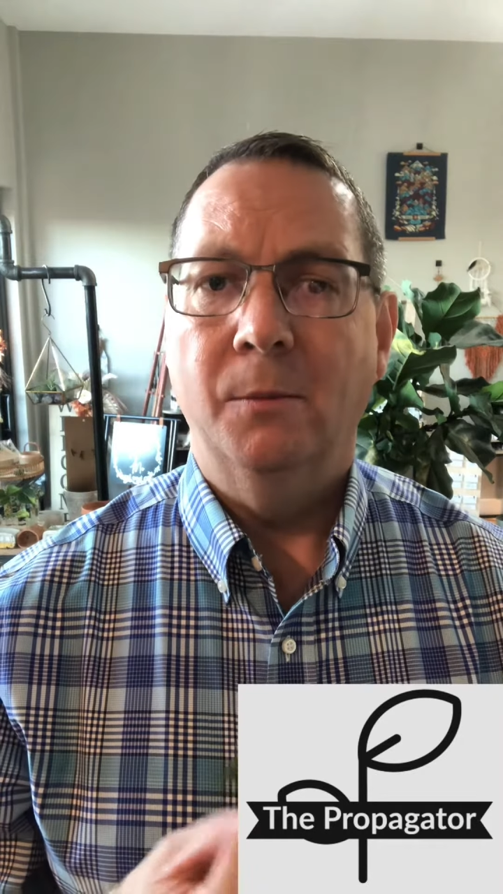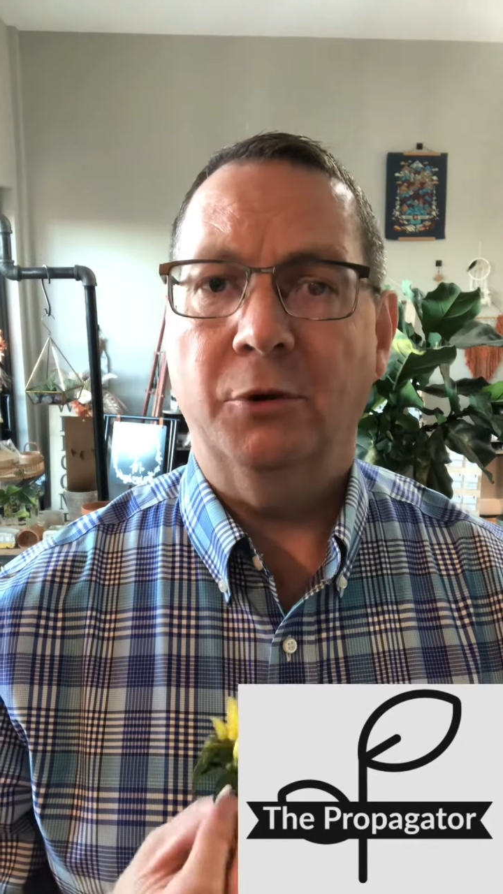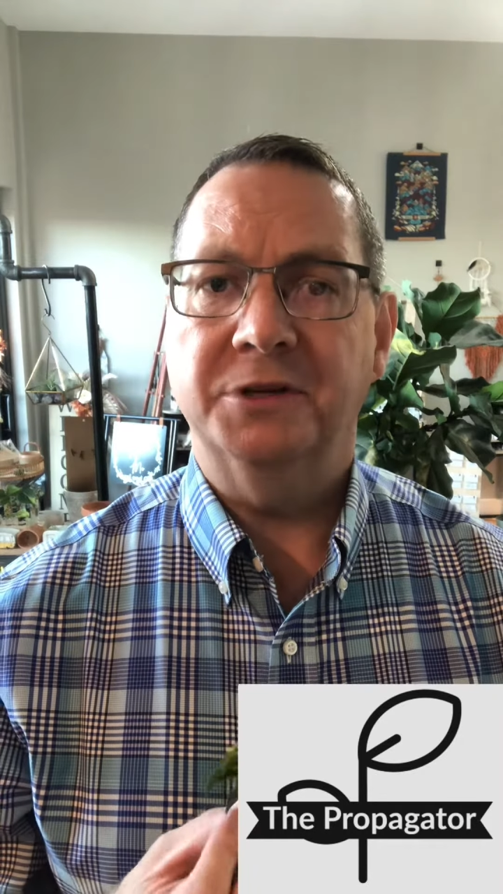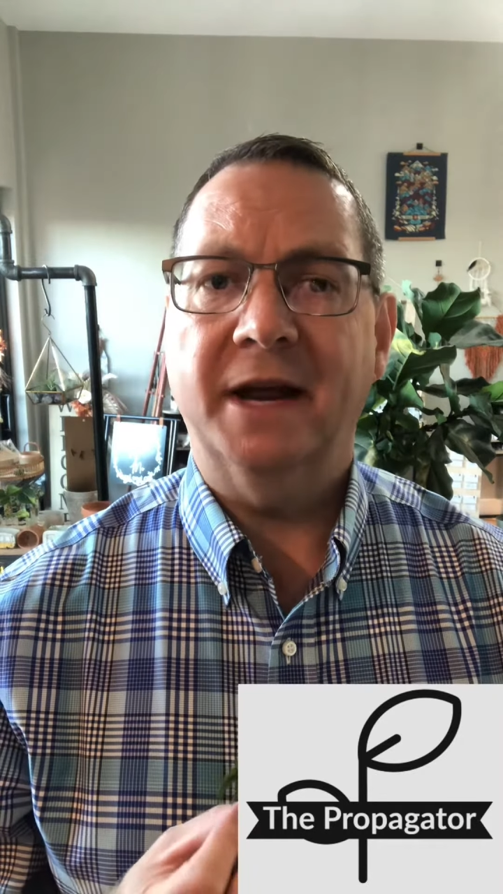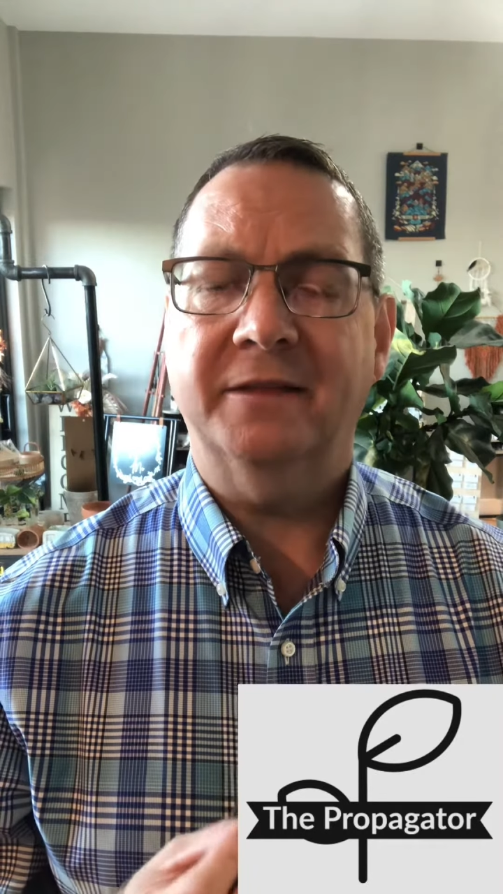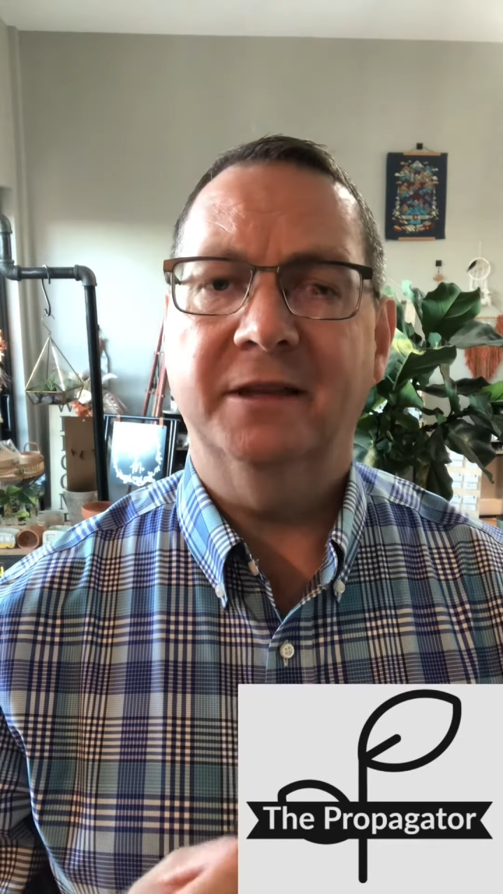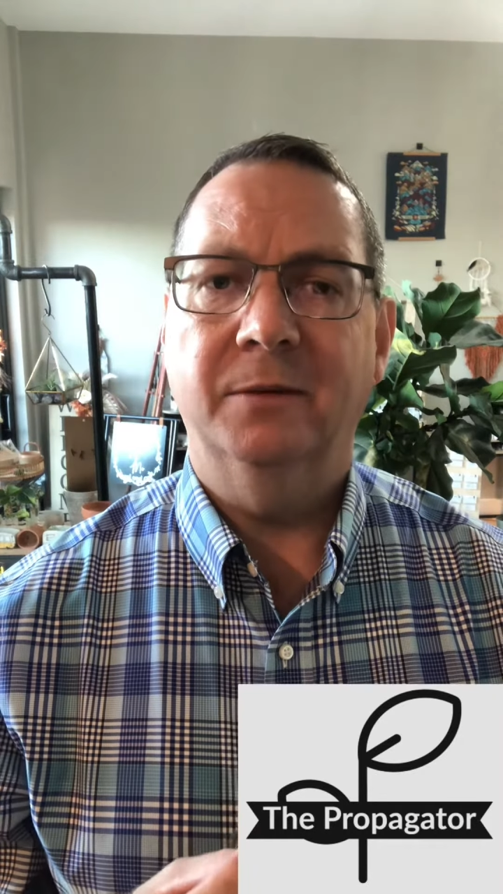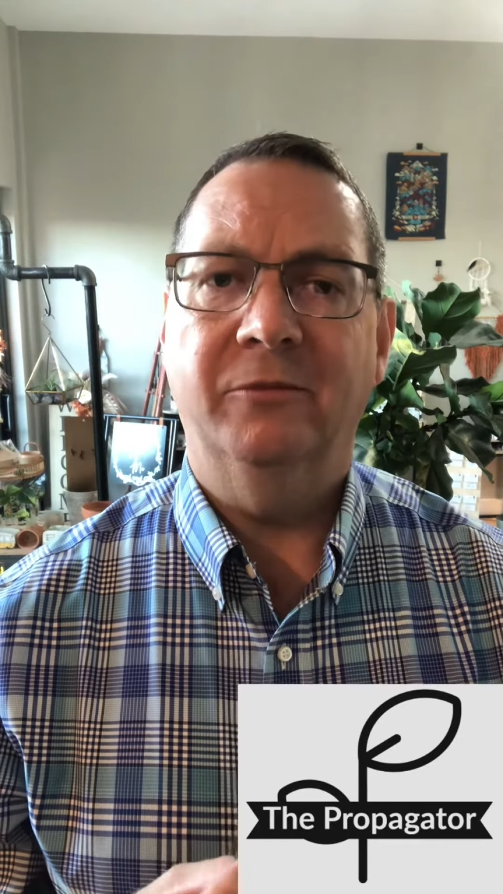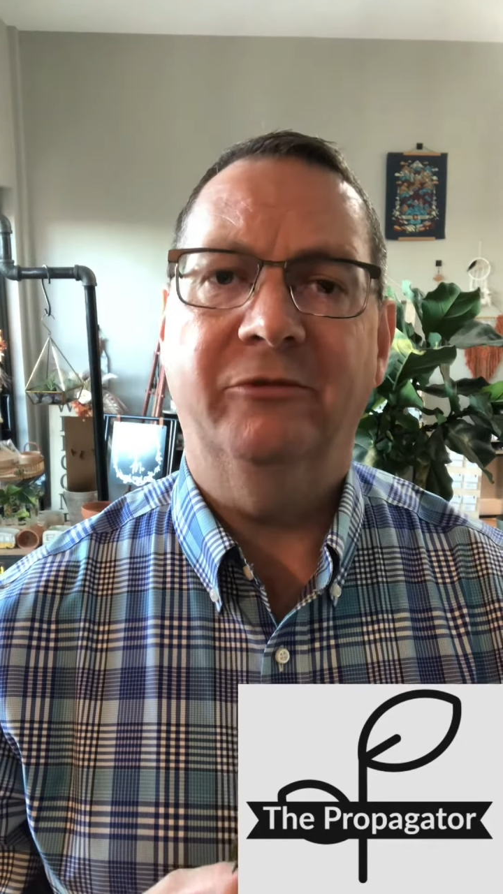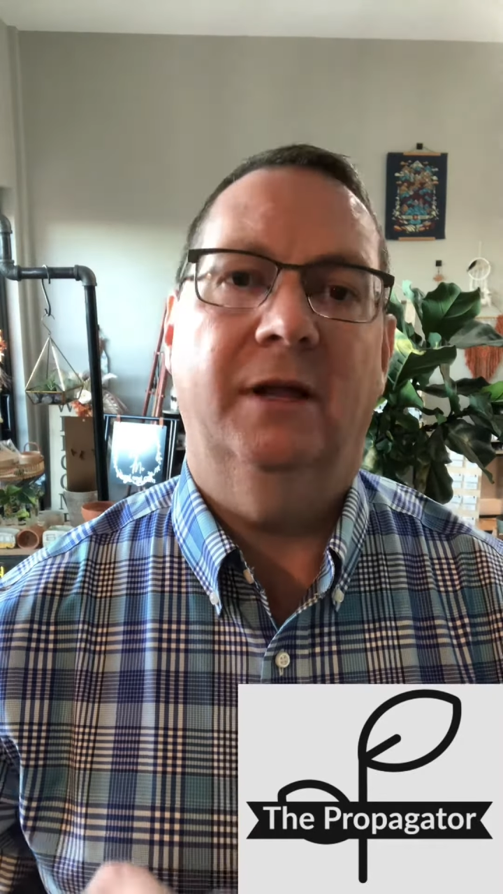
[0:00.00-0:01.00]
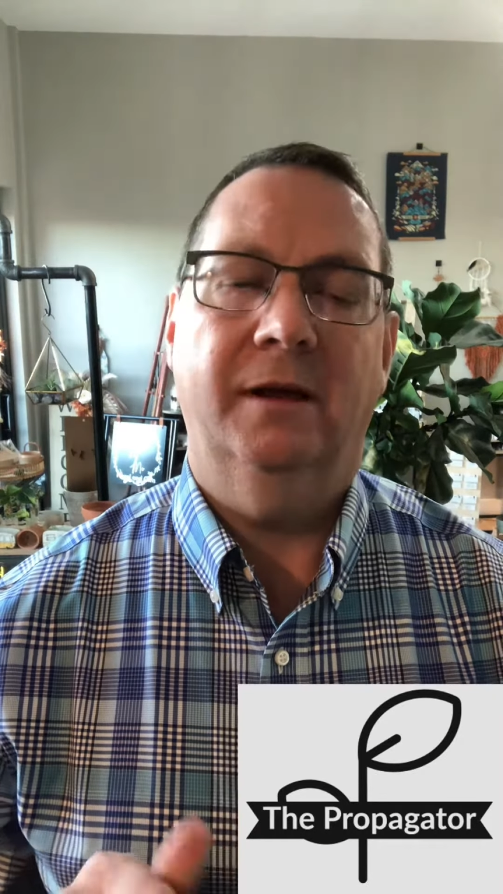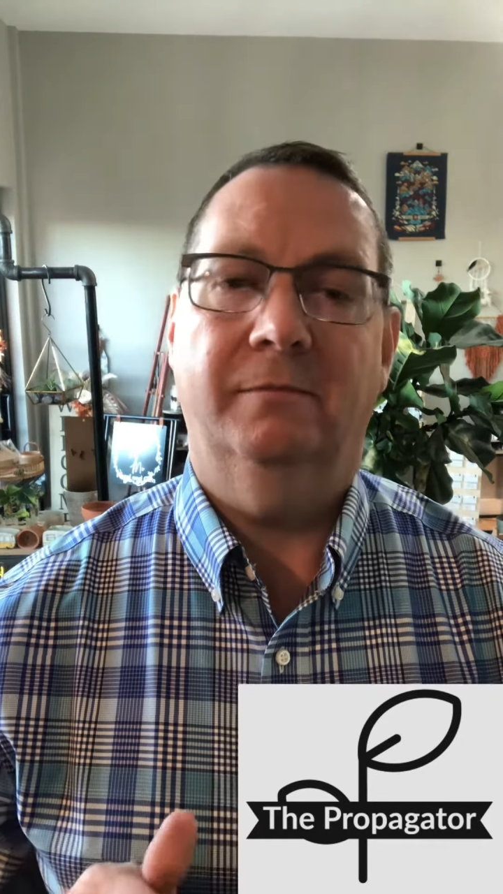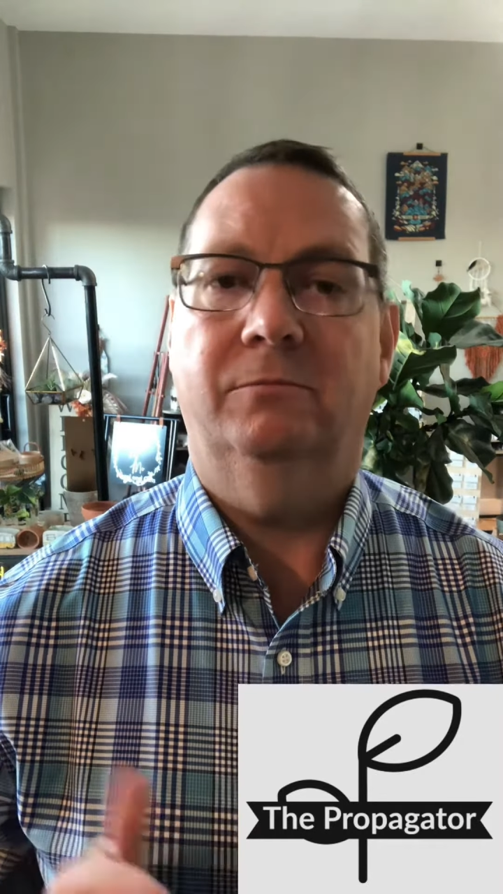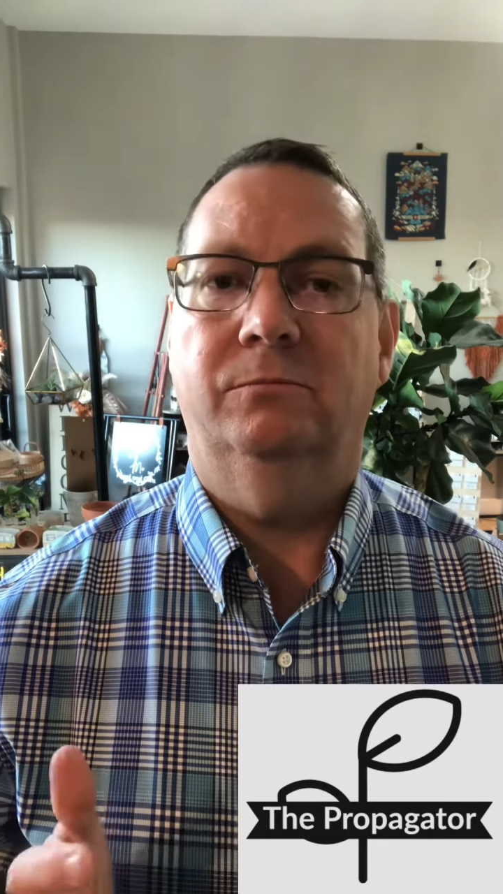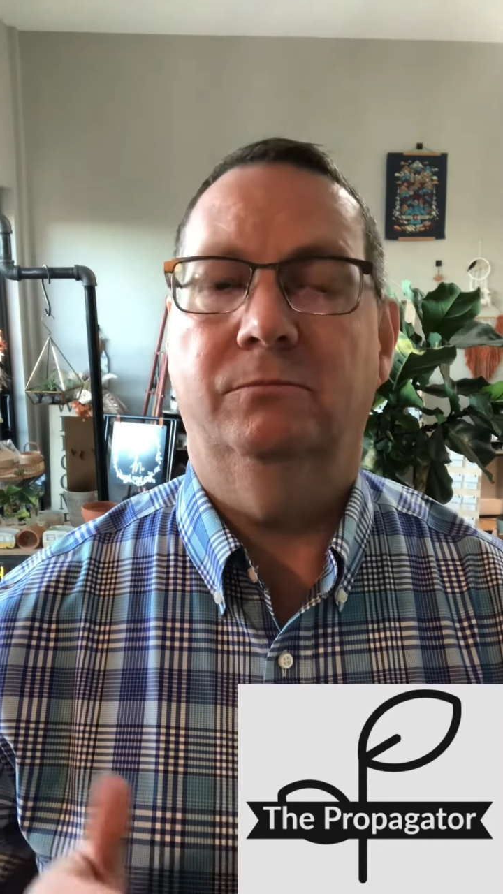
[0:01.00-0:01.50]
protect them
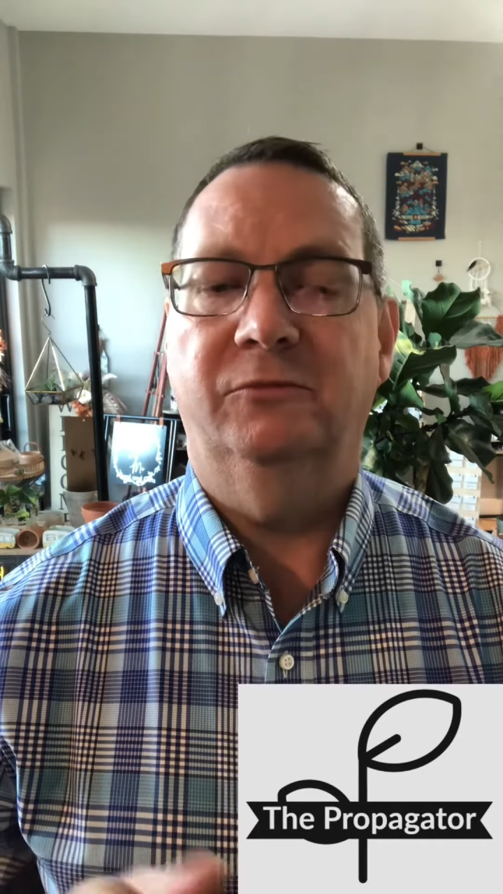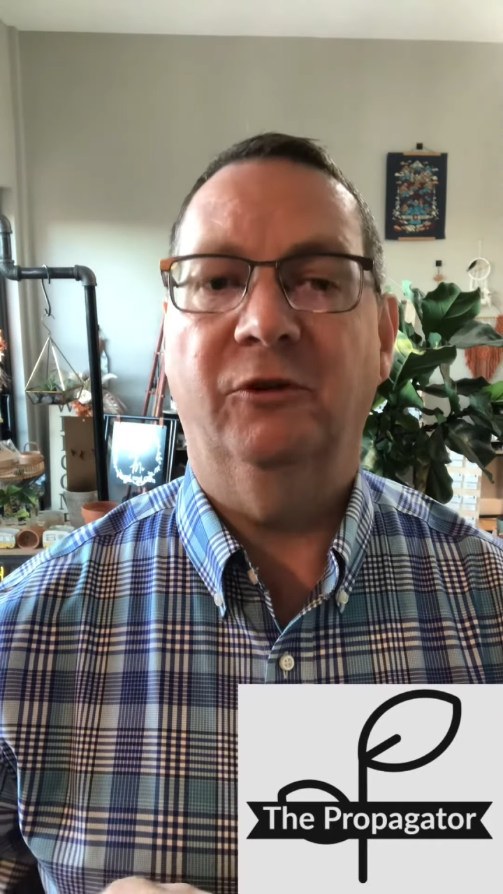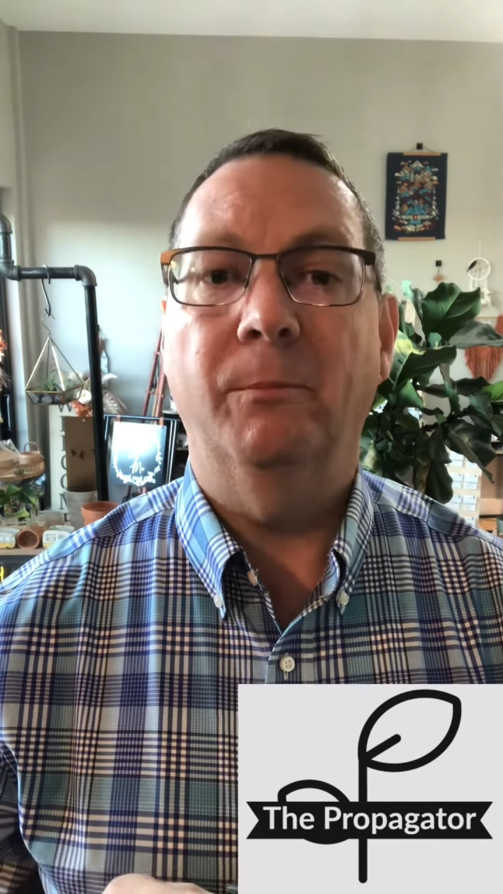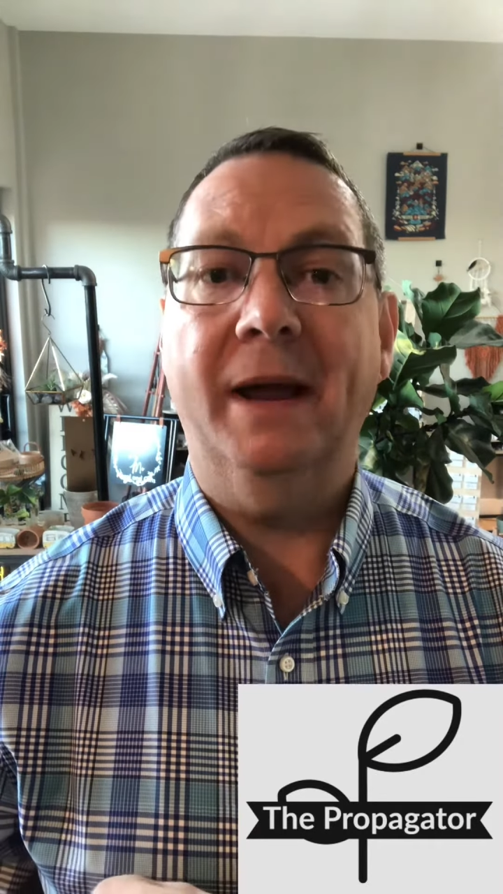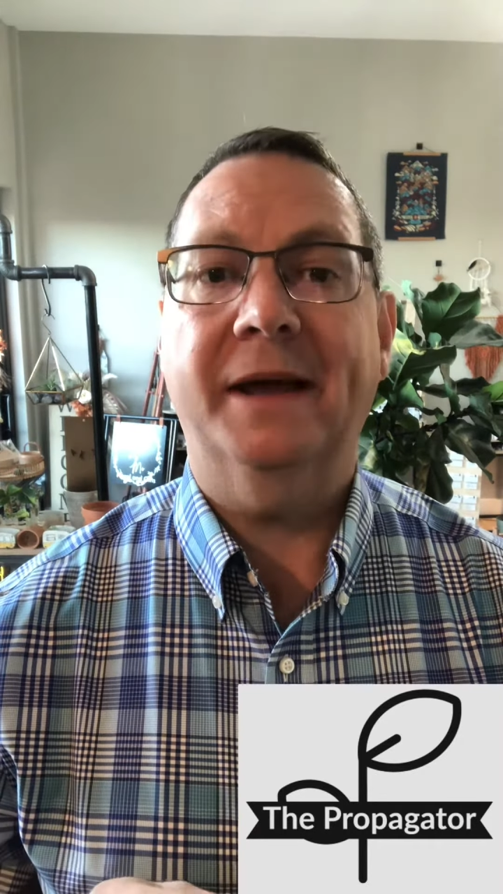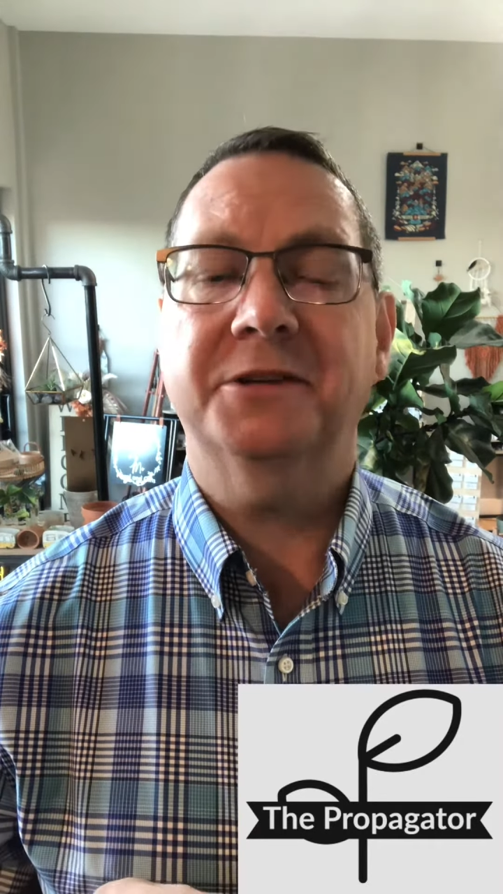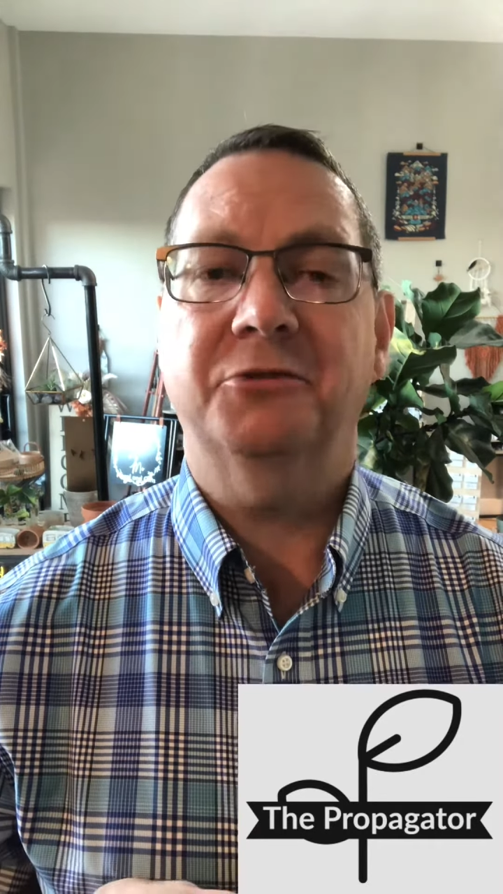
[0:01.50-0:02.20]
from pests.